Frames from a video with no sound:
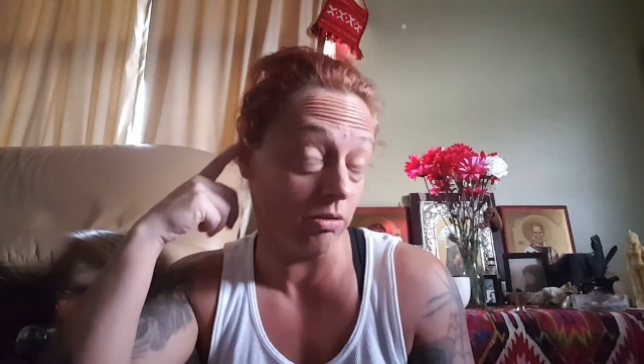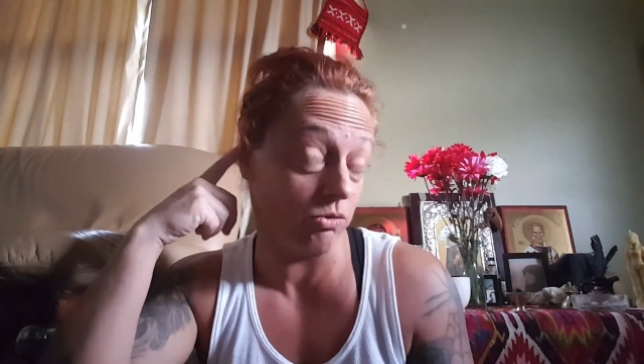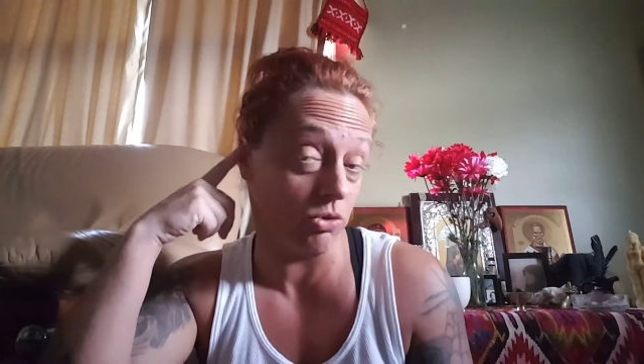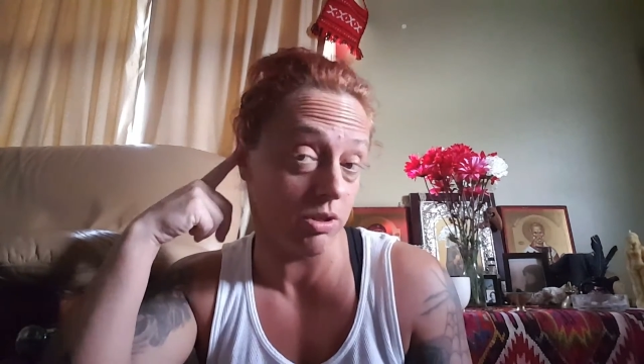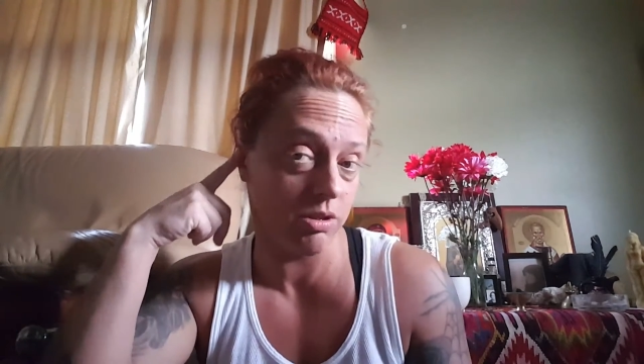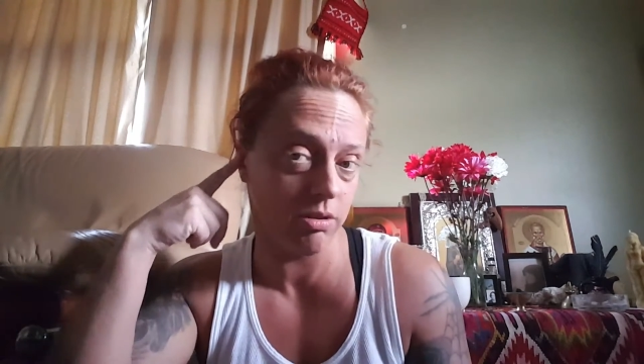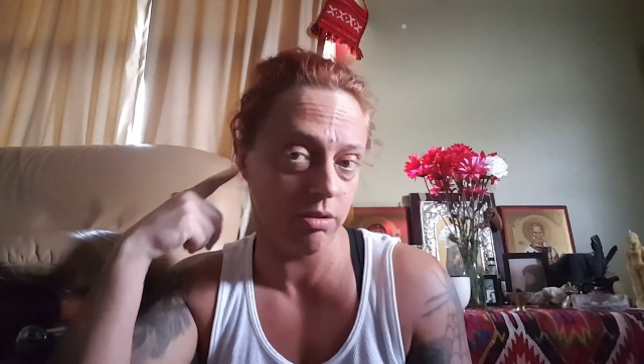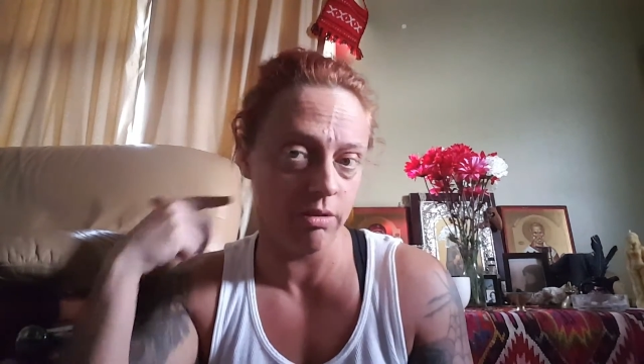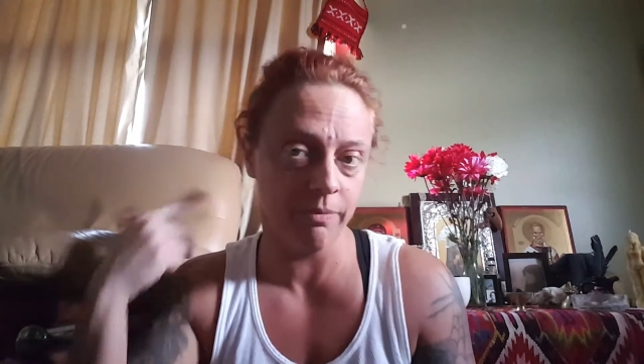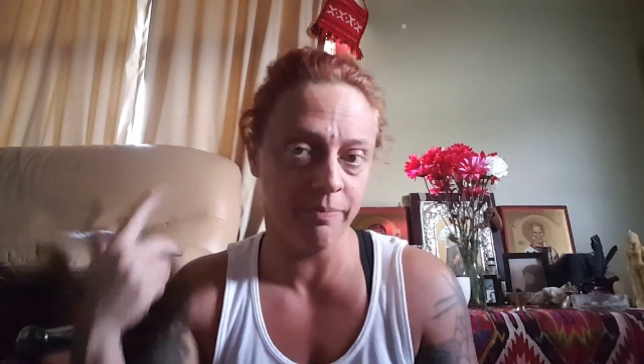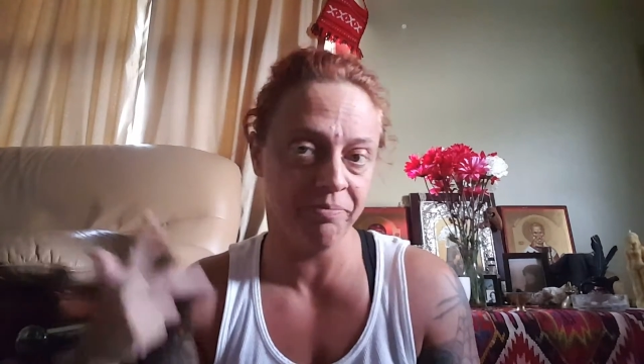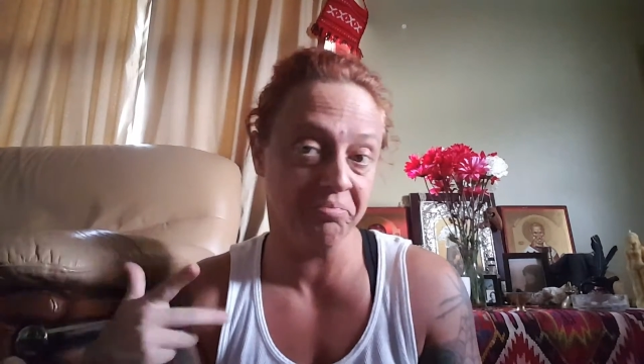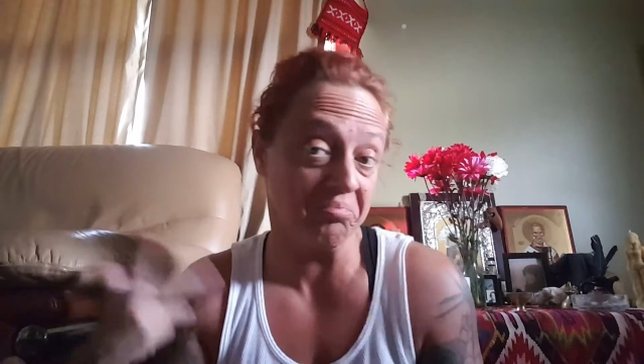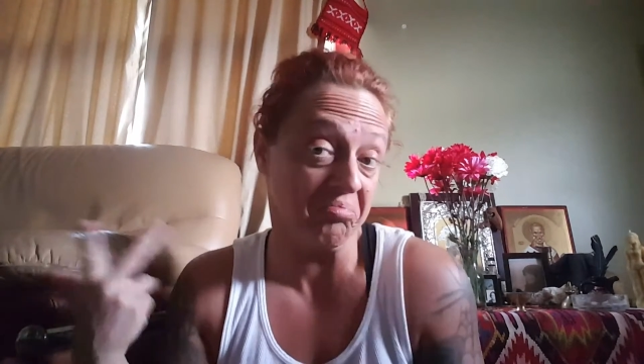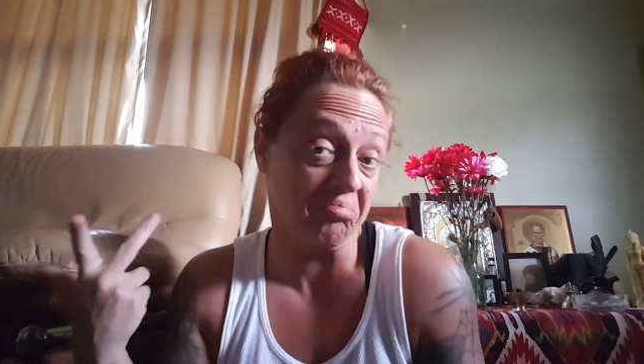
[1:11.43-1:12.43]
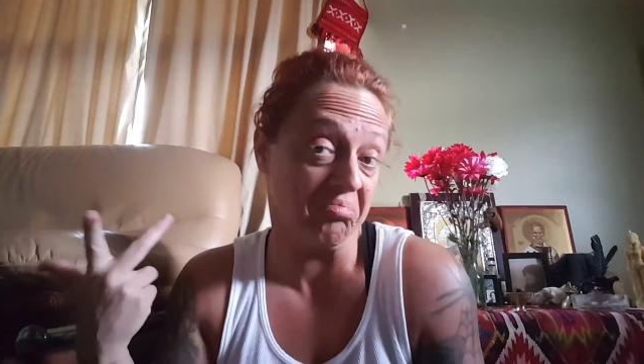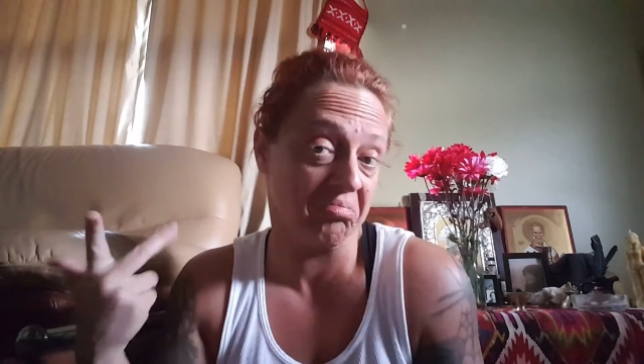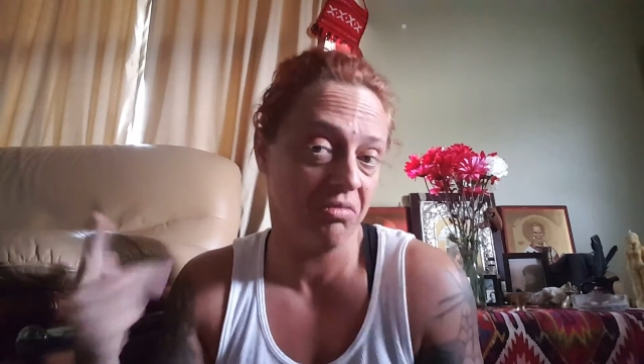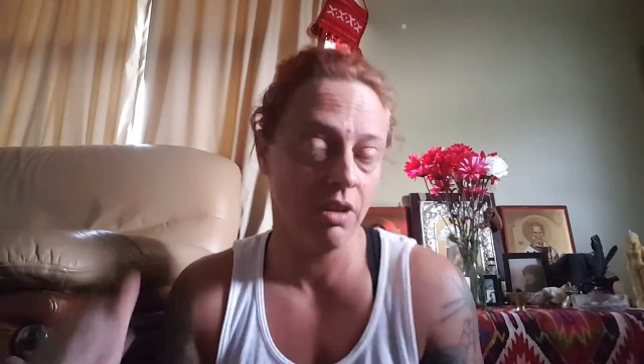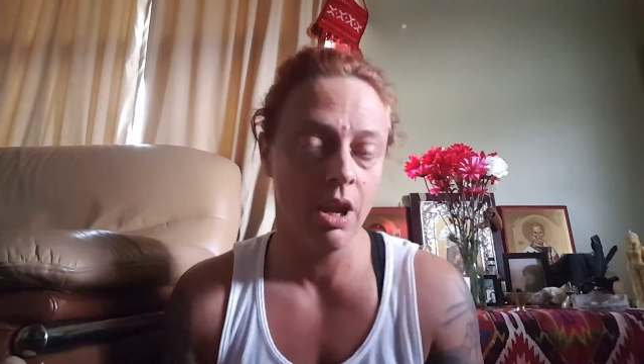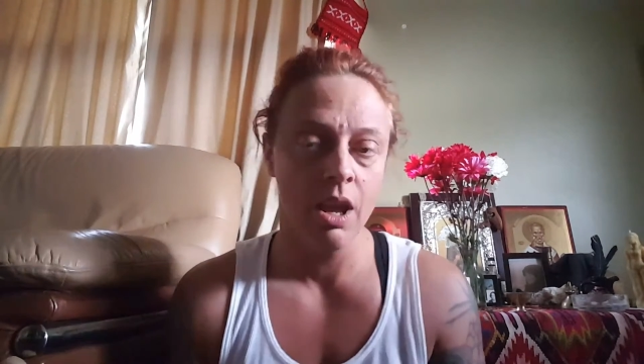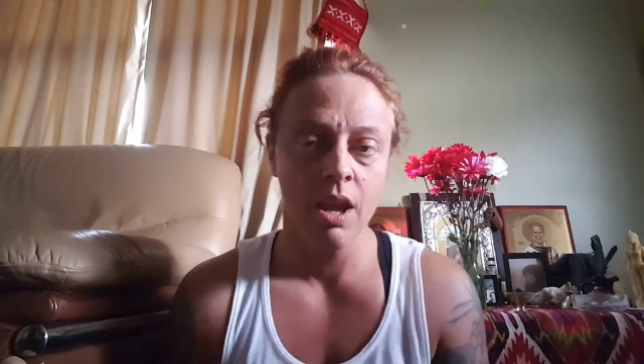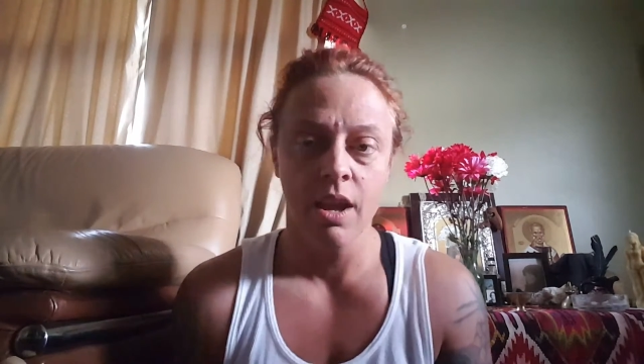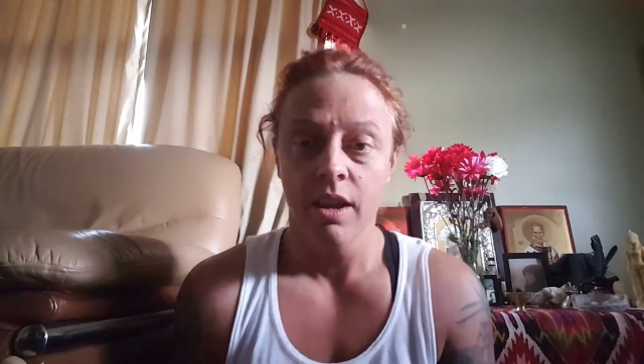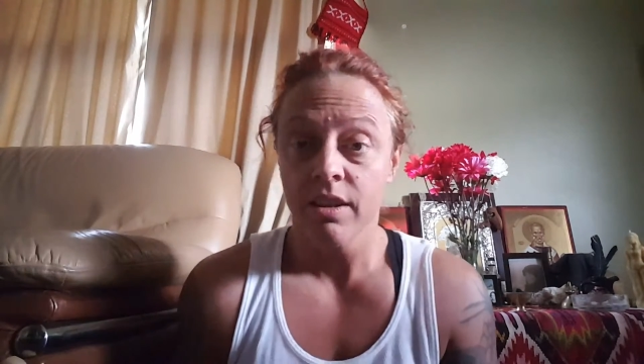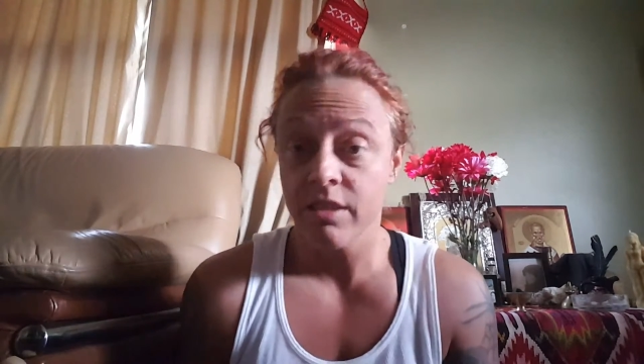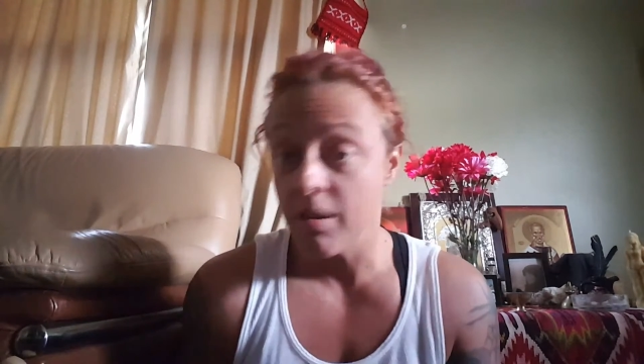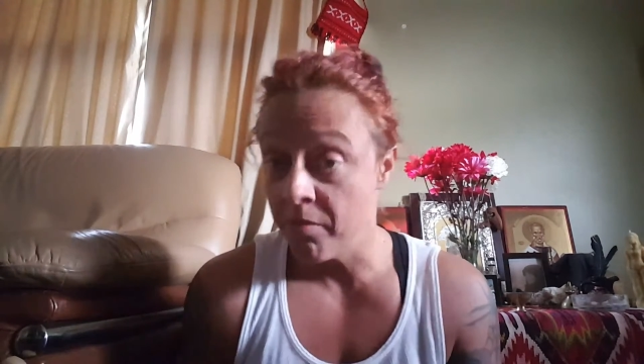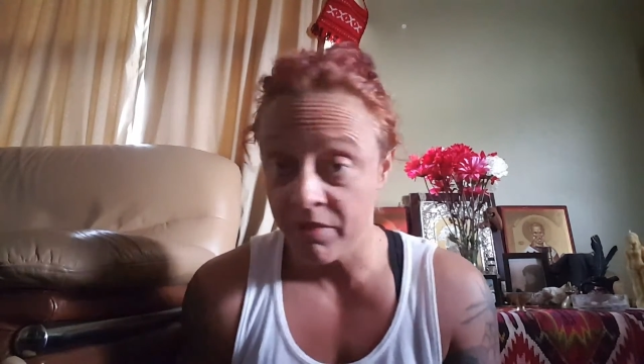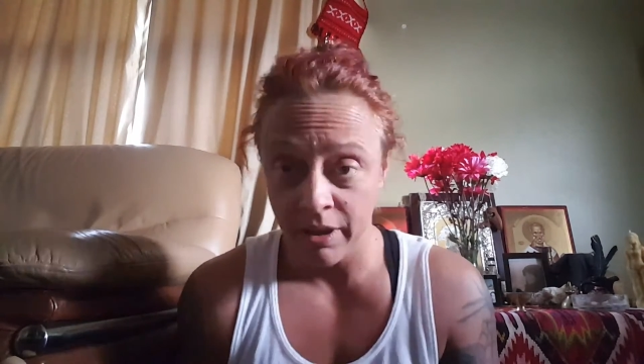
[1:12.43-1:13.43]
just
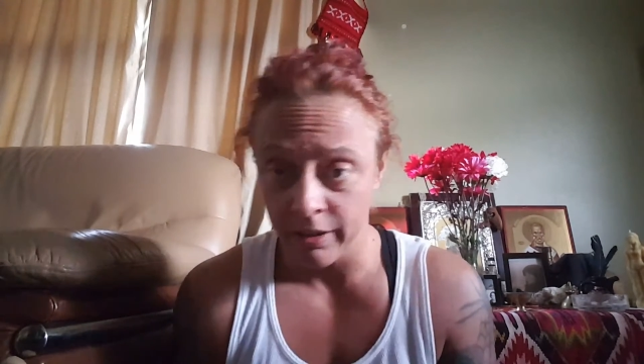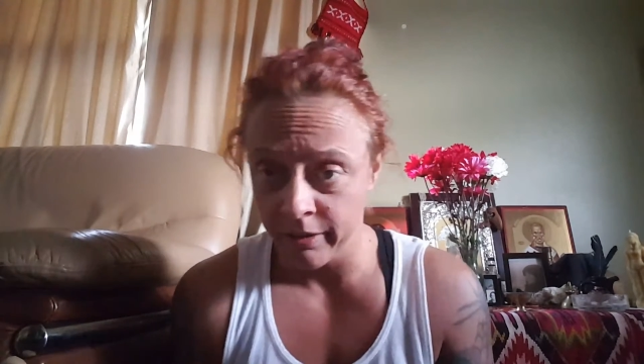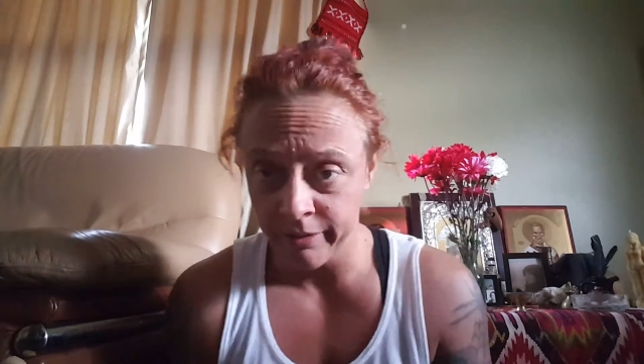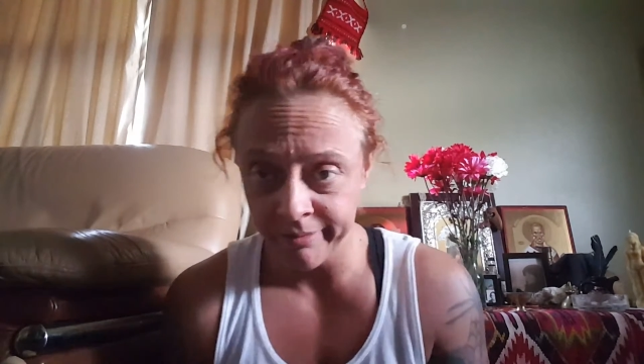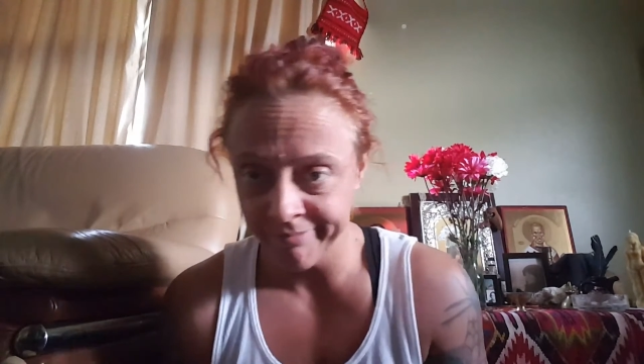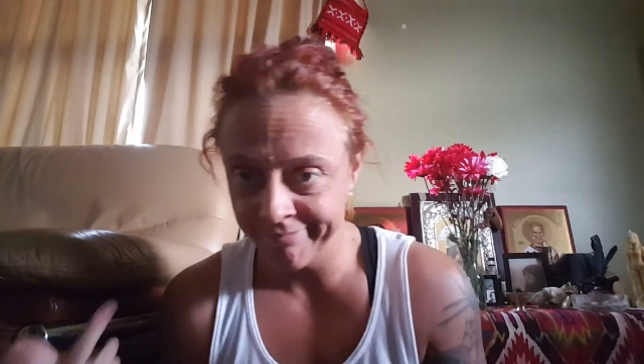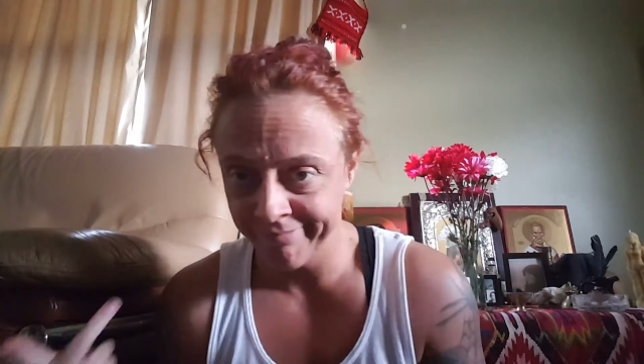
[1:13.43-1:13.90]
something.